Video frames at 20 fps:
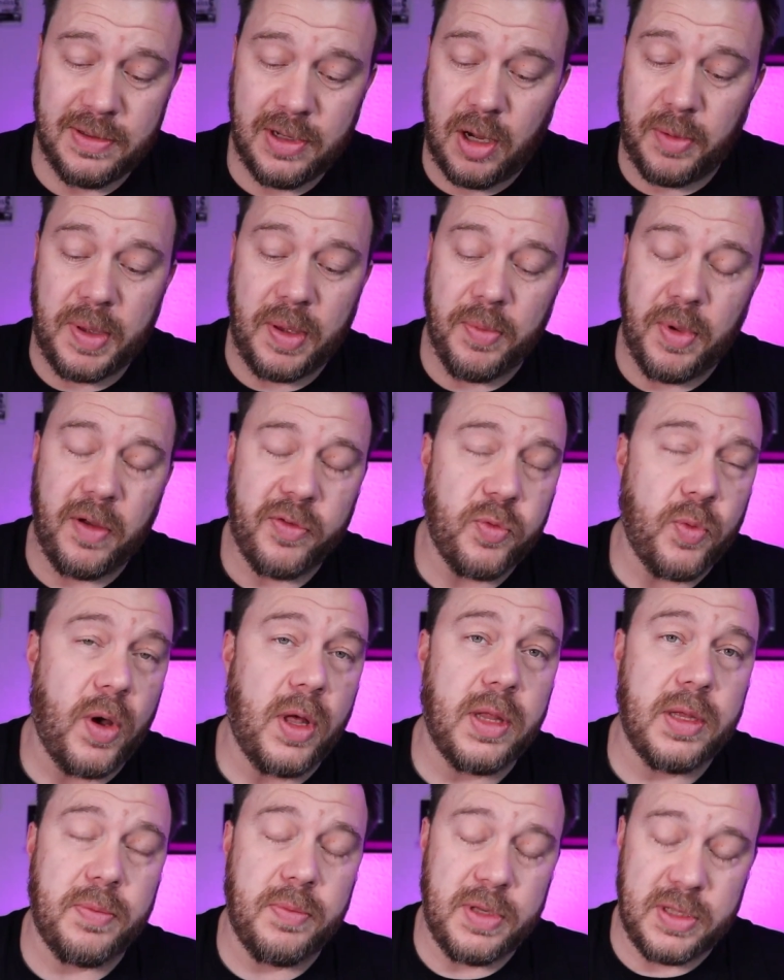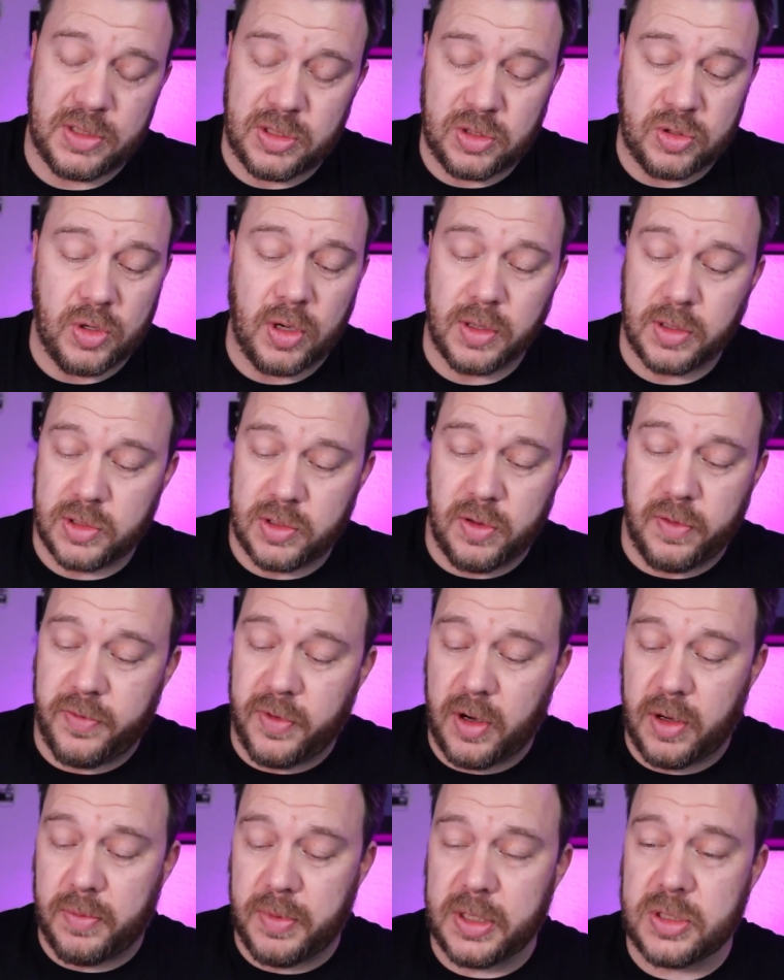I mean, Moft wallet is the strongest so
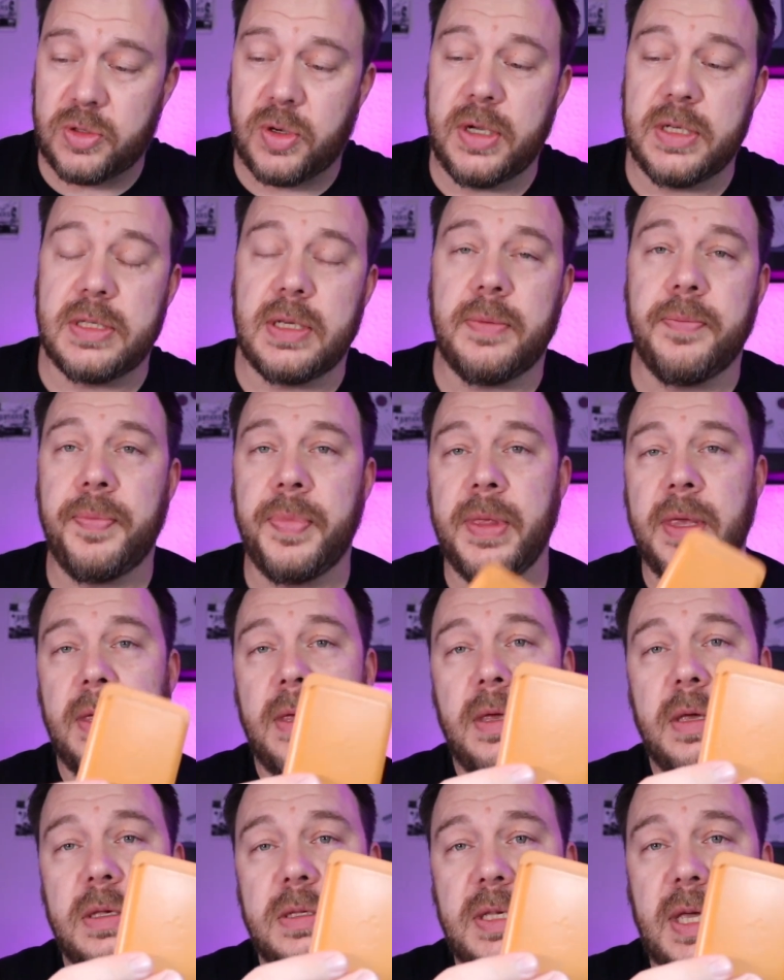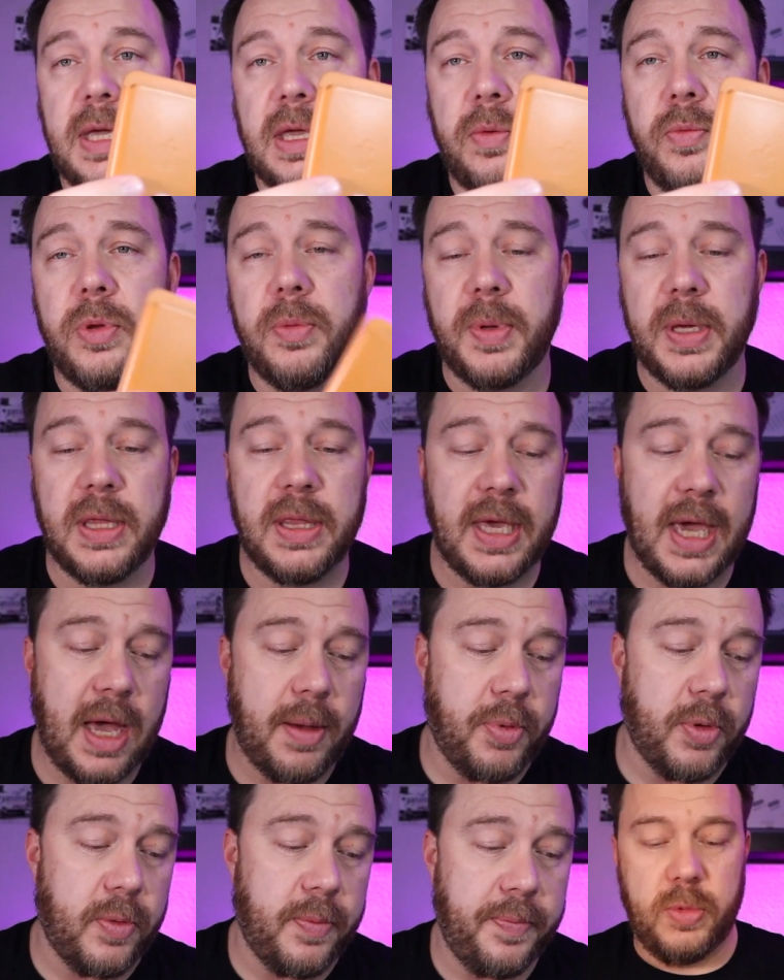far. That's crazy. Second would be the
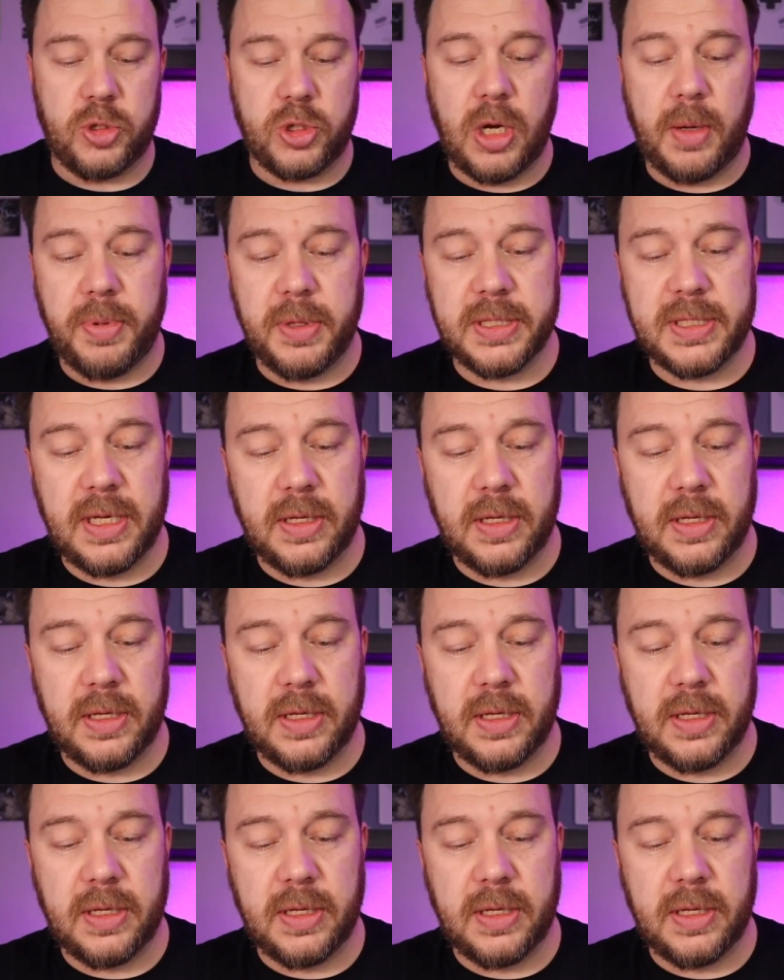Apple Metropolis